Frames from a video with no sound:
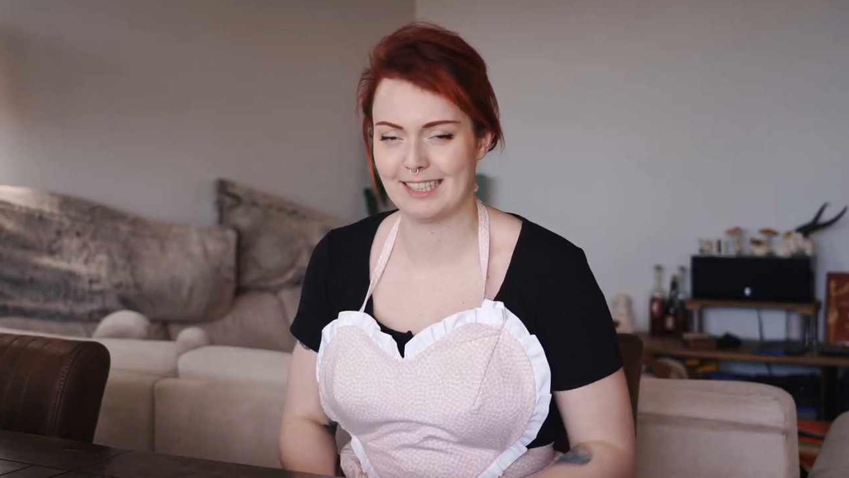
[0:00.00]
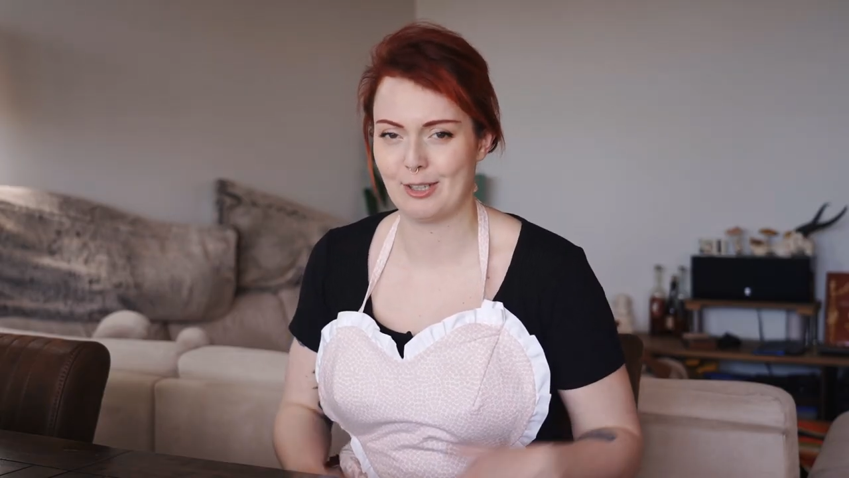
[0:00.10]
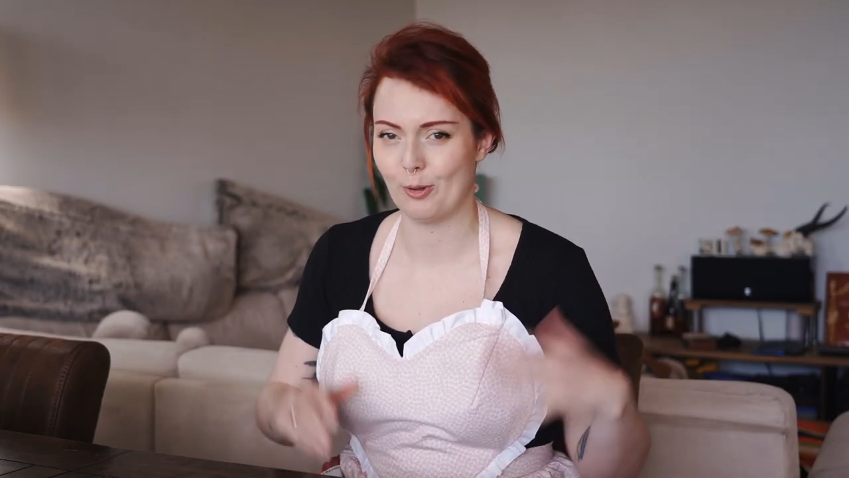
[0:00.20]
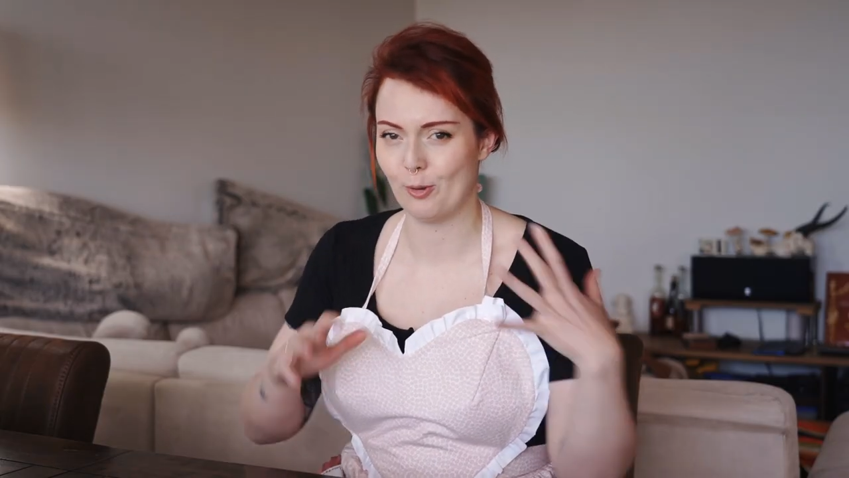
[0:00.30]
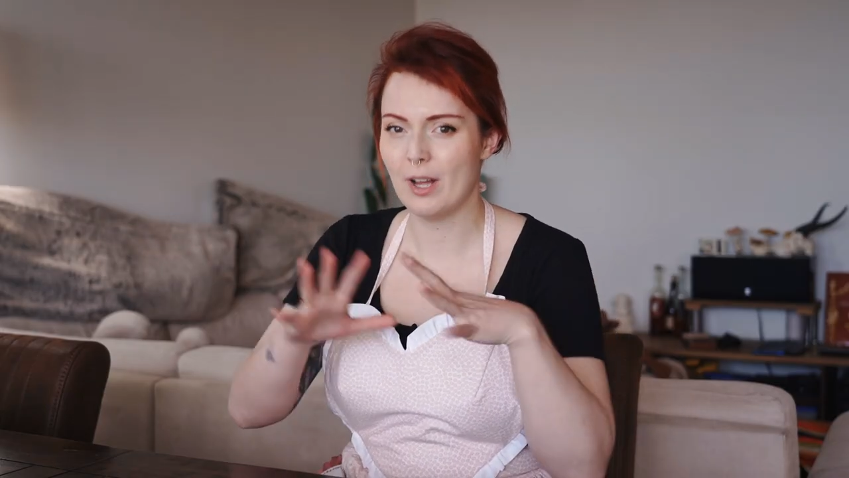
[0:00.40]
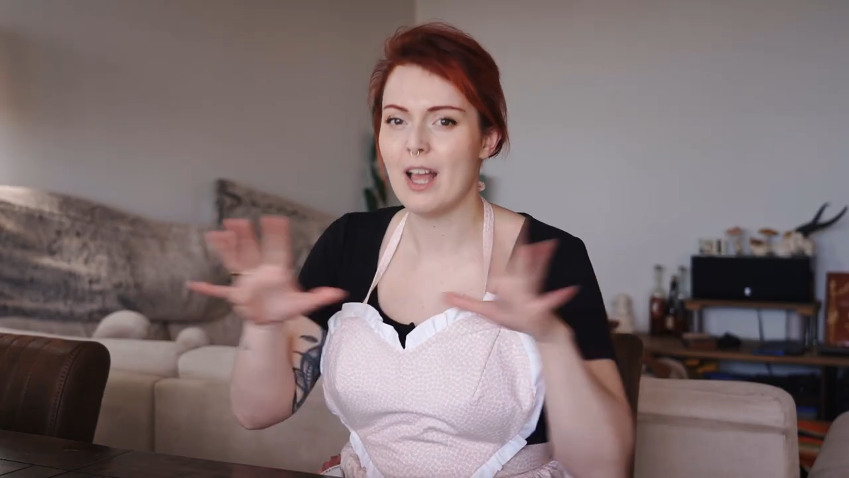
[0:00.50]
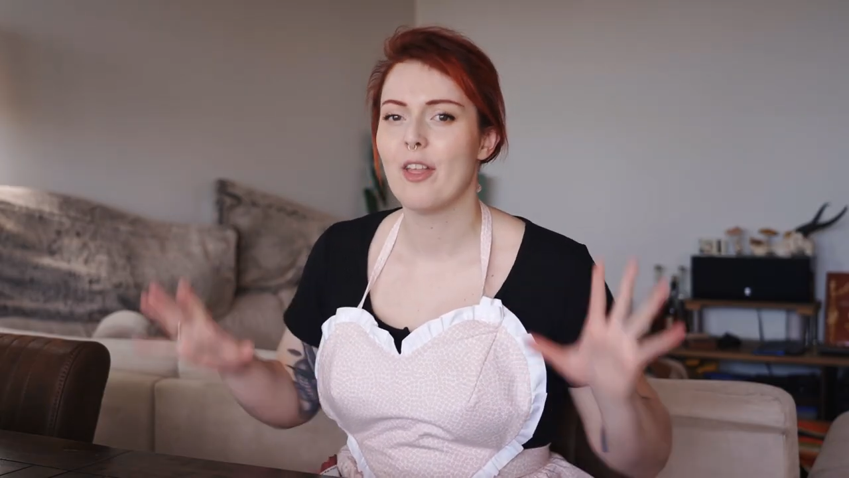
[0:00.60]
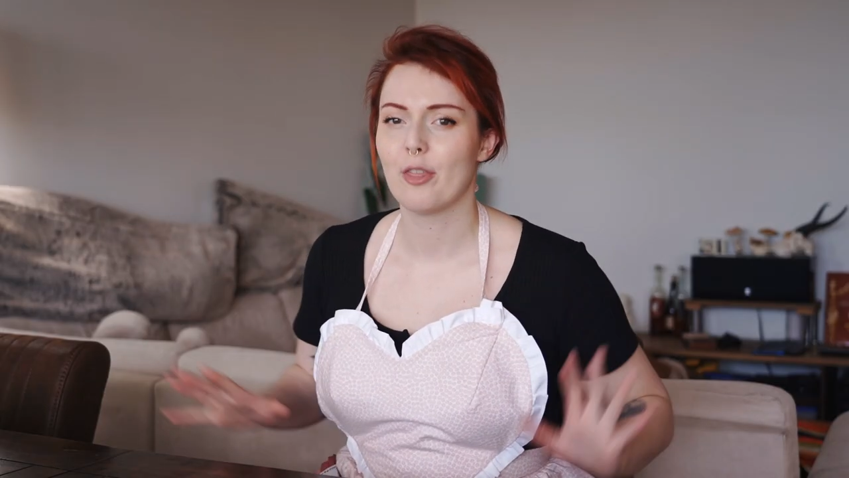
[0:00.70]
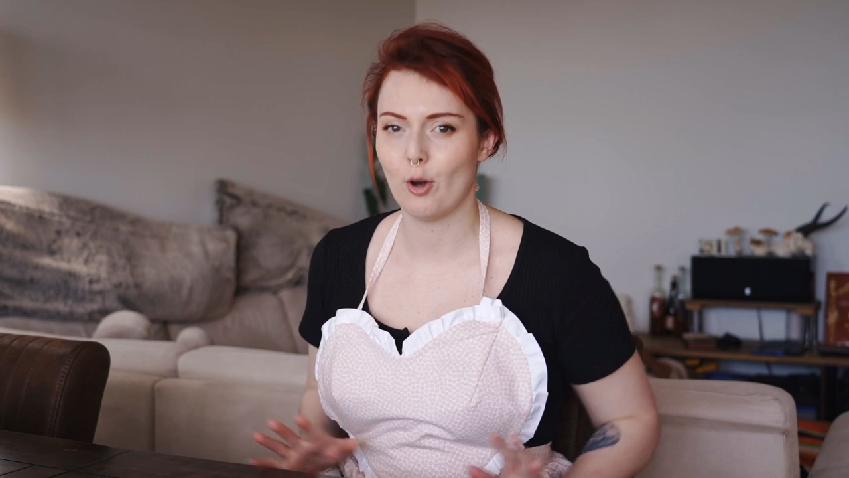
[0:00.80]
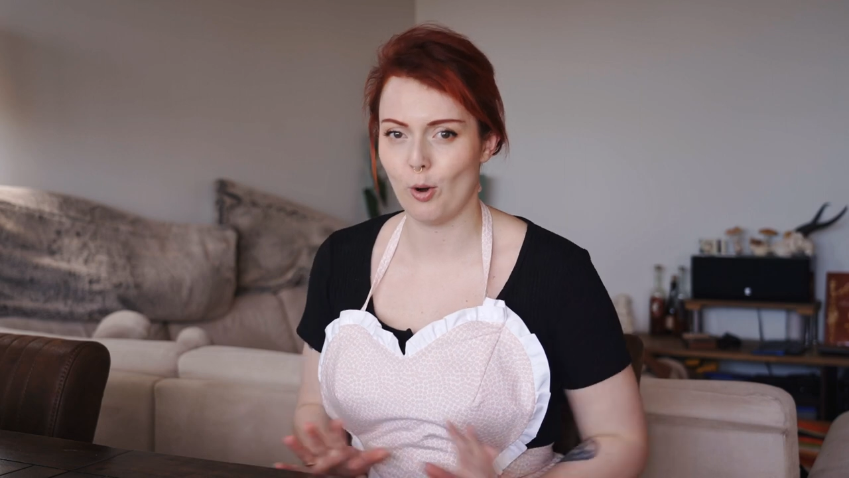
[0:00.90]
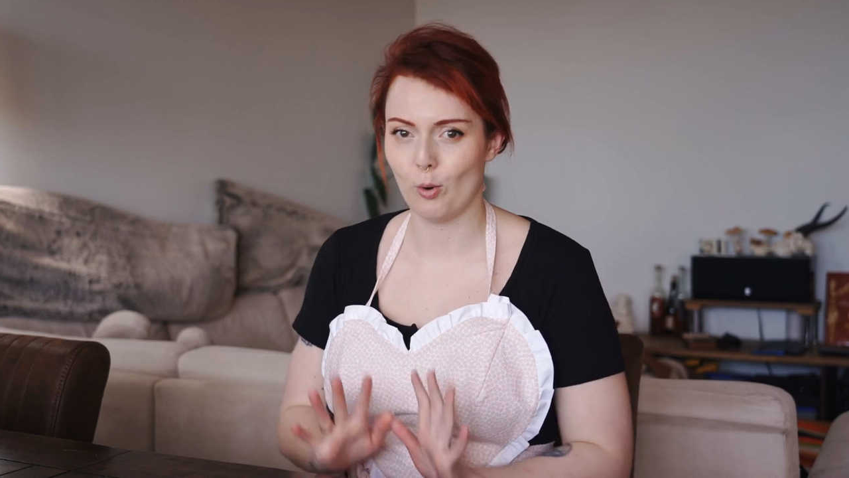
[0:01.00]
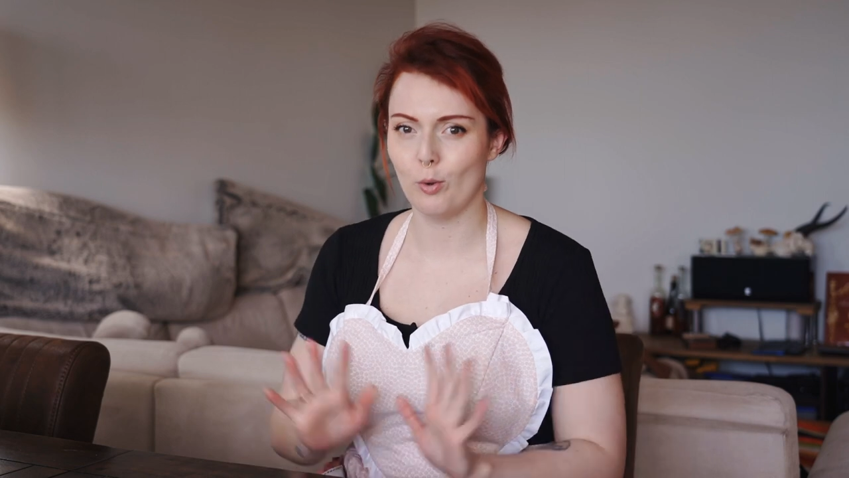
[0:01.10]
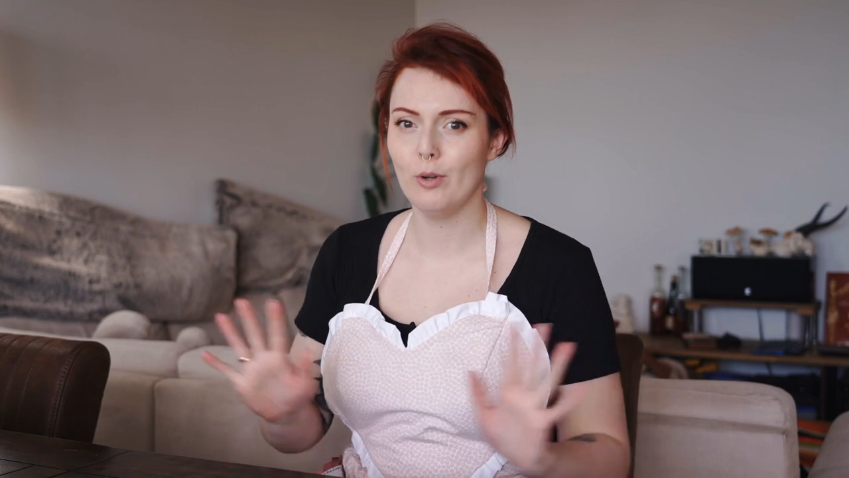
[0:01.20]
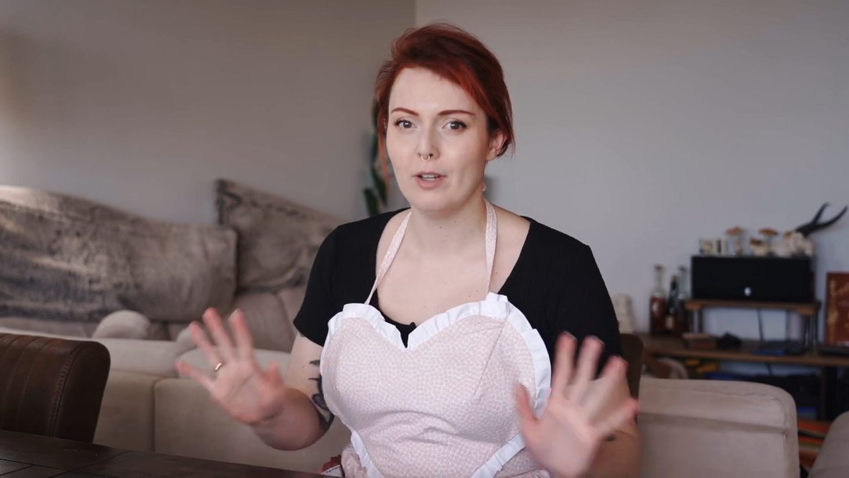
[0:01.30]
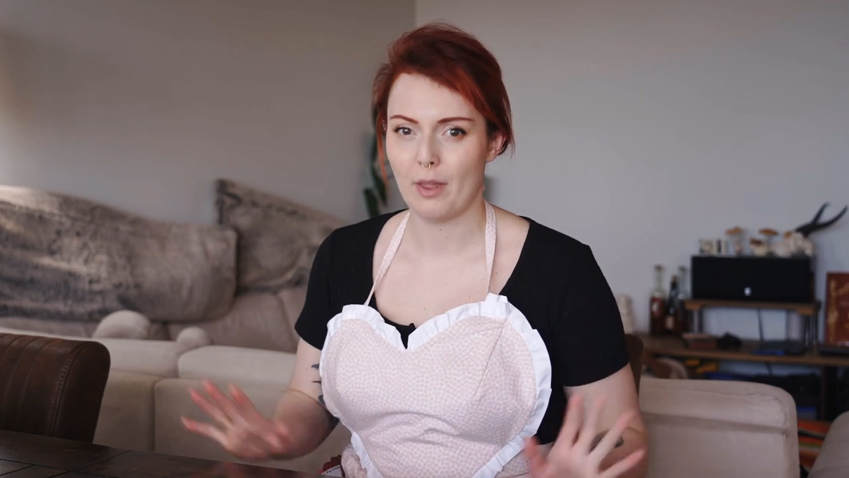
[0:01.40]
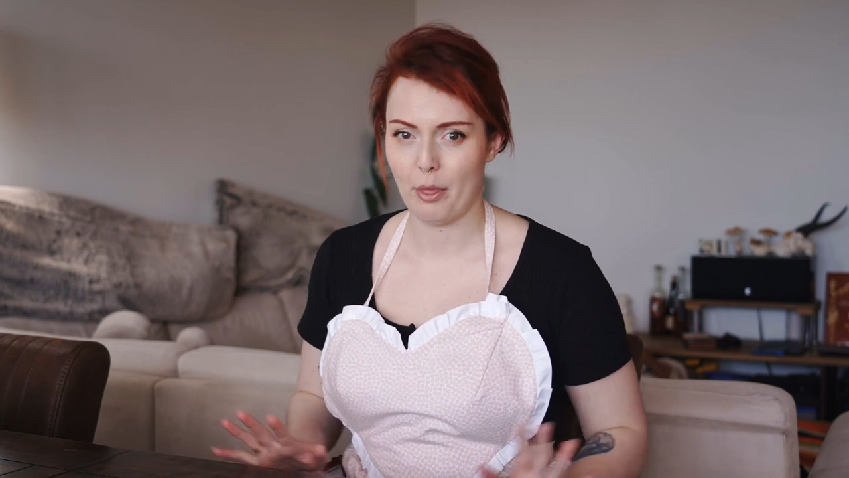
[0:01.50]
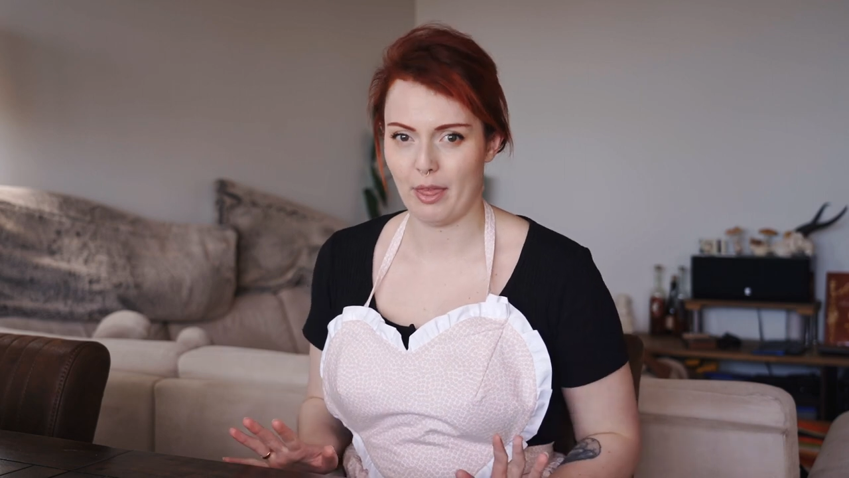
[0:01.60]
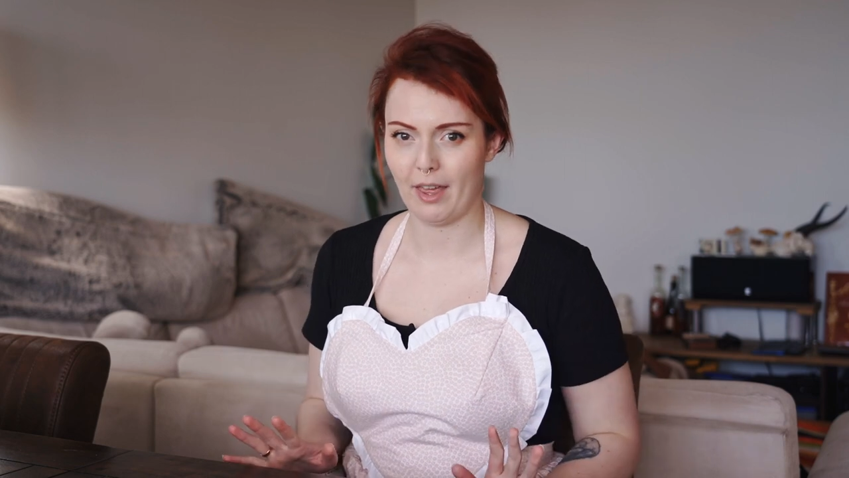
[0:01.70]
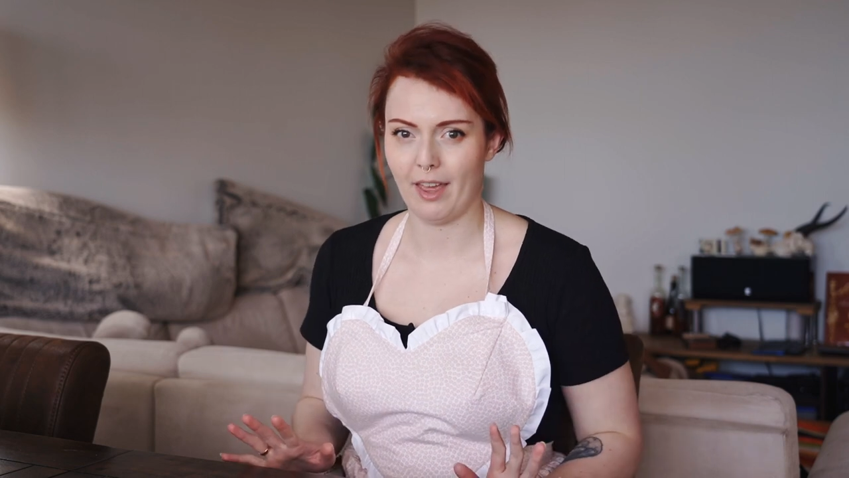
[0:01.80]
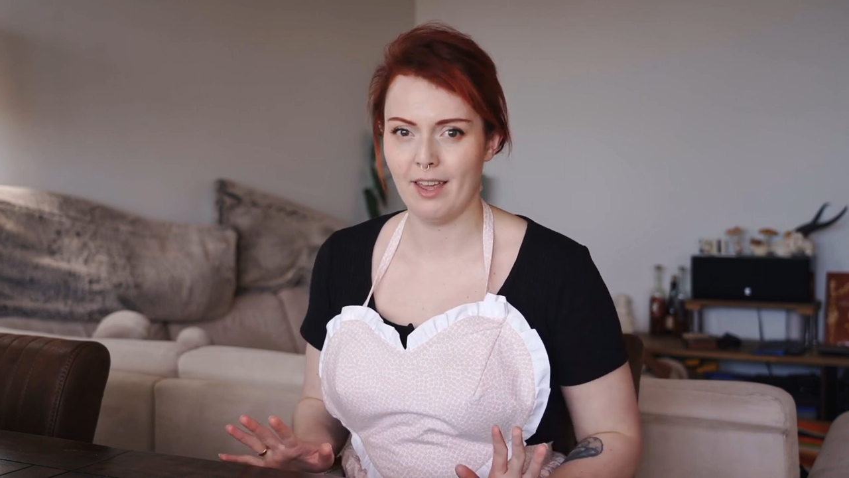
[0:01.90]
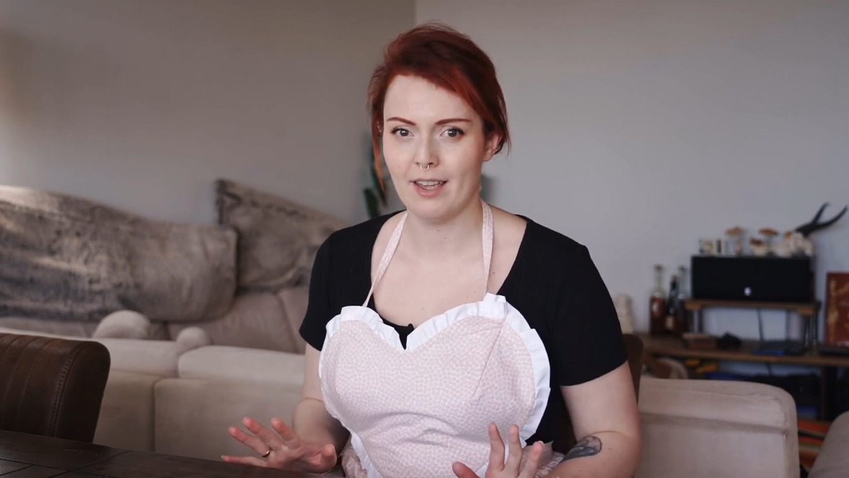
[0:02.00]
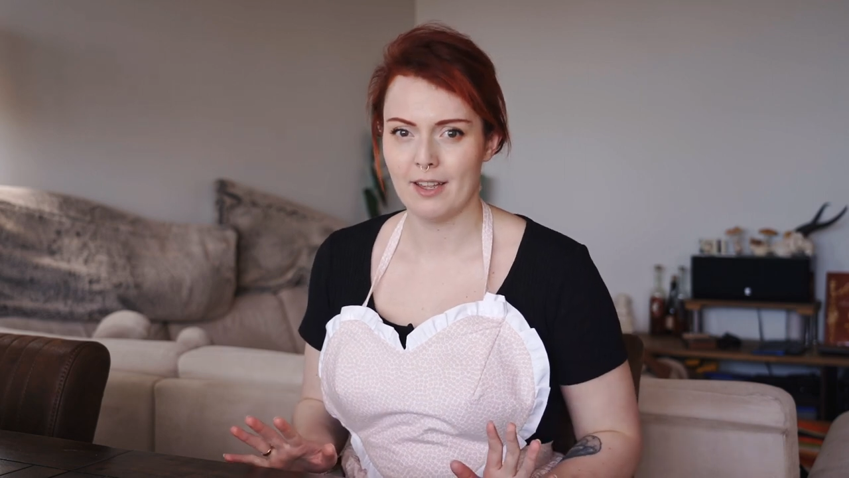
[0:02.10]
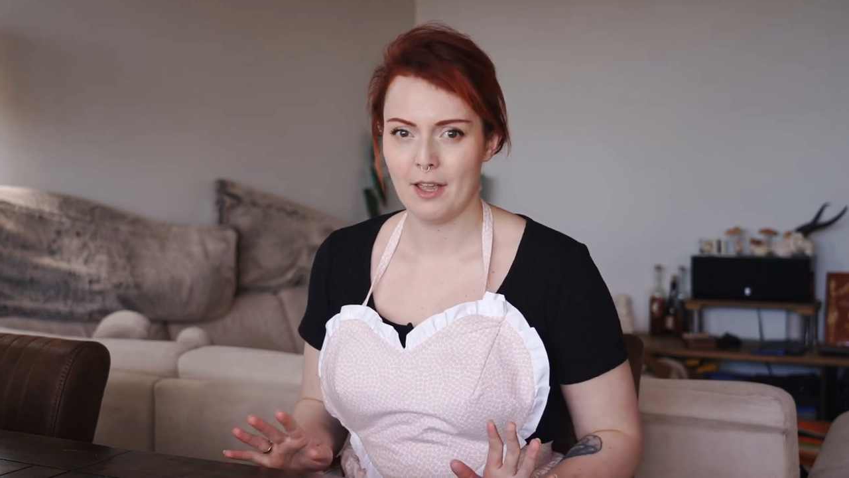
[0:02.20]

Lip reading: to the whole thing